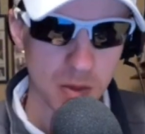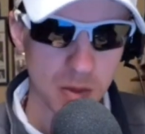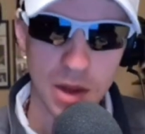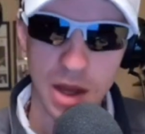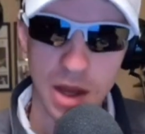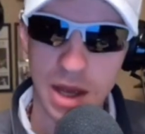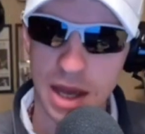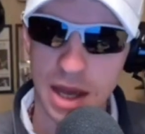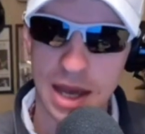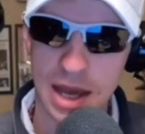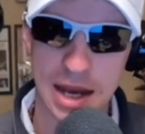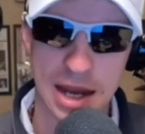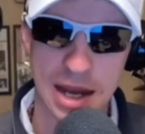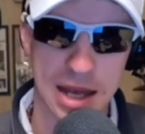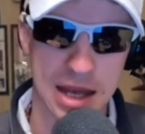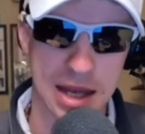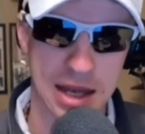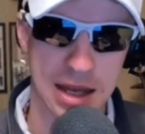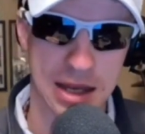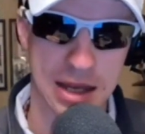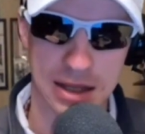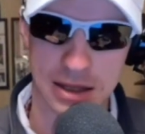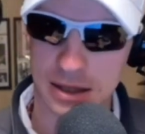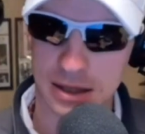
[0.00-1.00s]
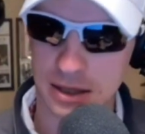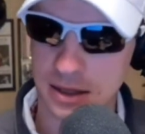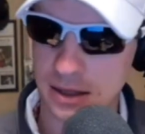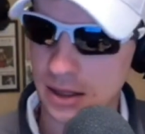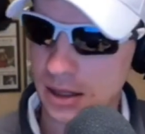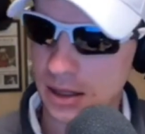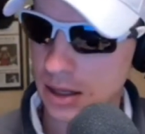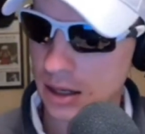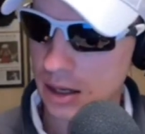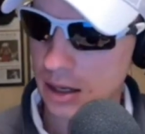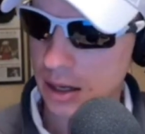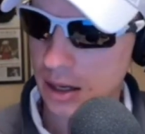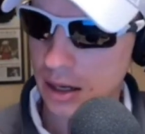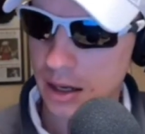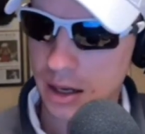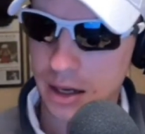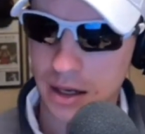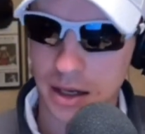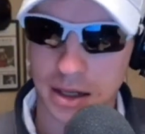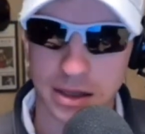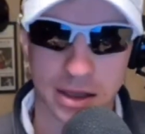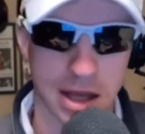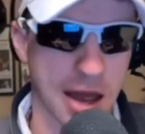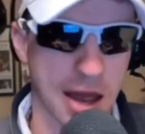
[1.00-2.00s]
It is
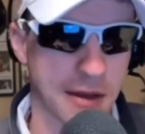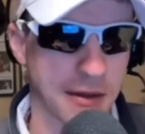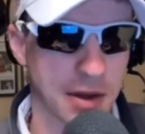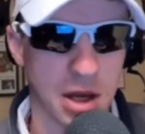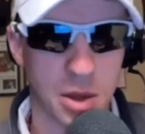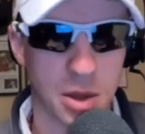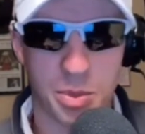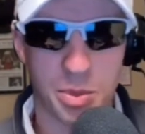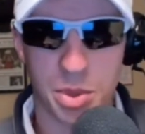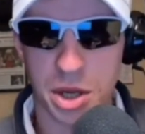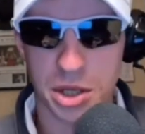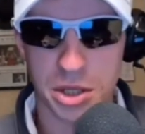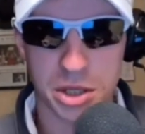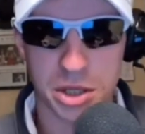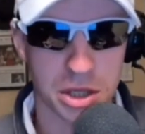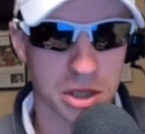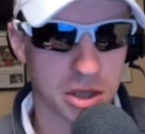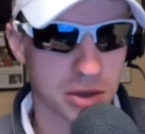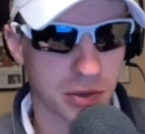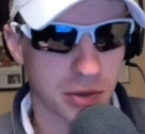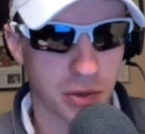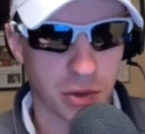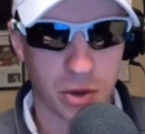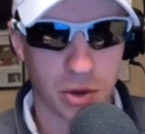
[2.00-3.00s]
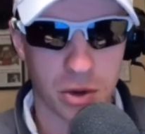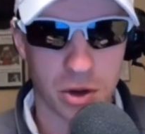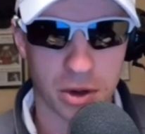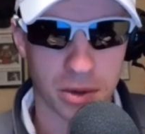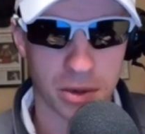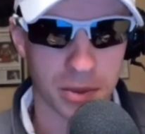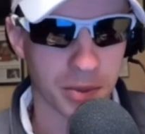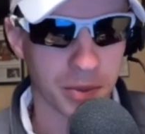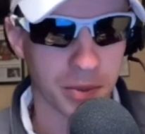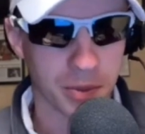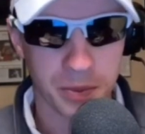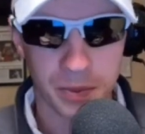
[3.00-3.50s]
doesn't have any punches for